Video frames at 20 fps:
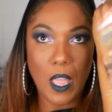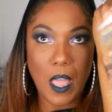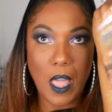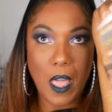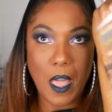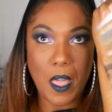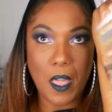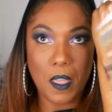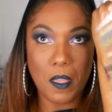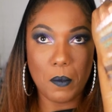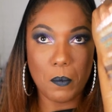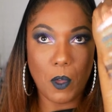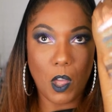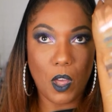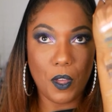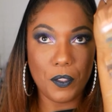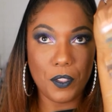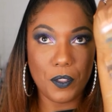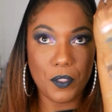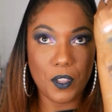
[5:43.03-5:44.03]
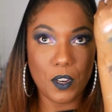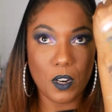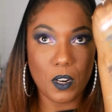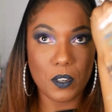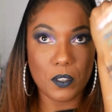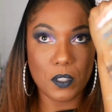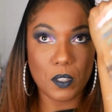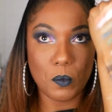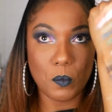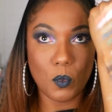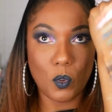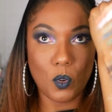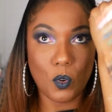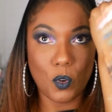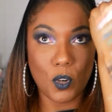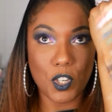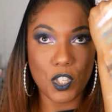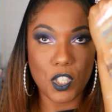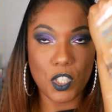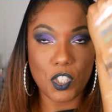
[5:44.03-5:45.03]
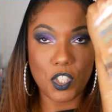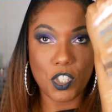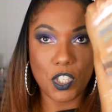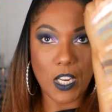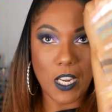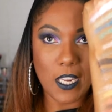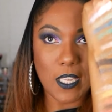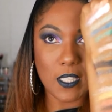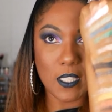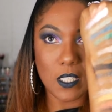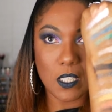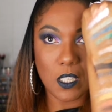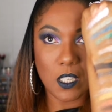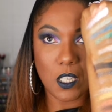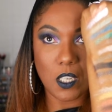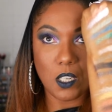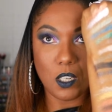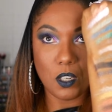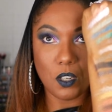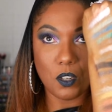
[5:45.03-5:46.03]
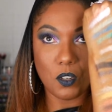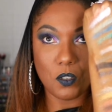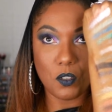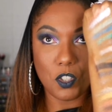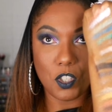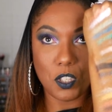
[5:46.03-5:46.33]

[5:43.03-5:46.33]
Um, although there are some gorgeous shades in here,